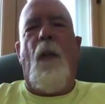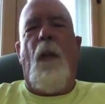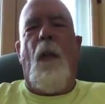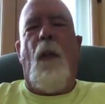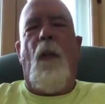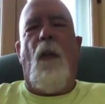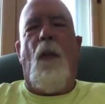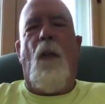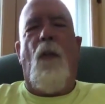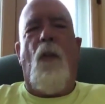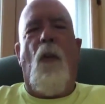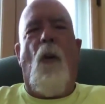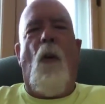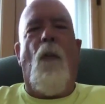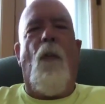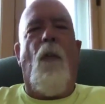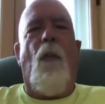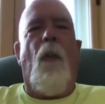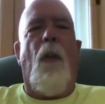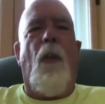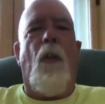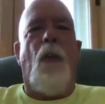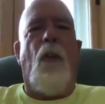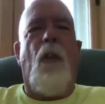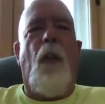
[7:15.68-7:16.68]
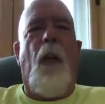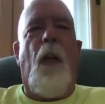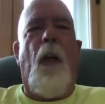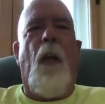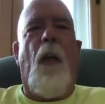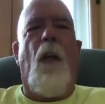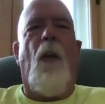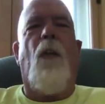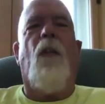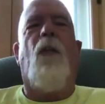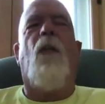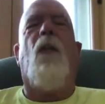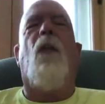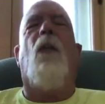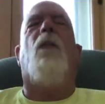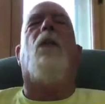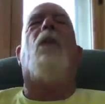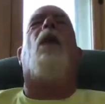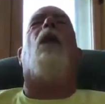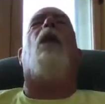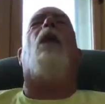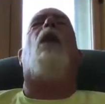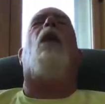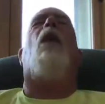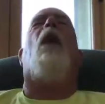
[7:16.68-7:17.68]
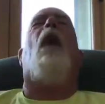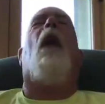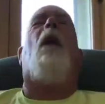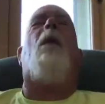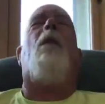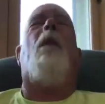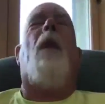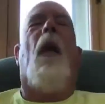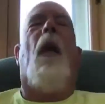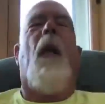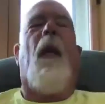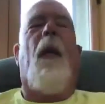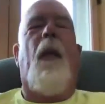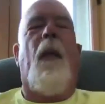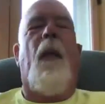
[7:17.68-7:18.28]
sofa, the chairs. You're putting your neck back,